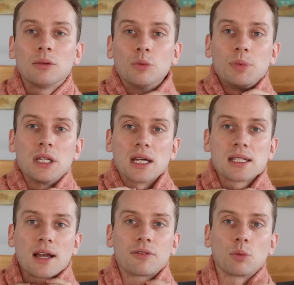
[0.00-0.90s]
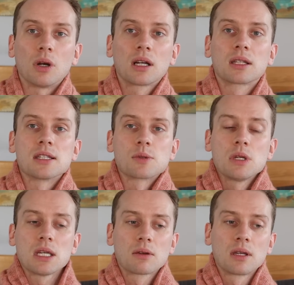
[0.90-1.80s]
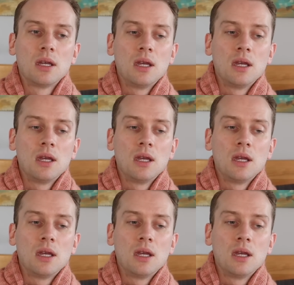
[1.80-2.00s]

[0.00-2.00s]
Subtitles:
Would be nice after work this week.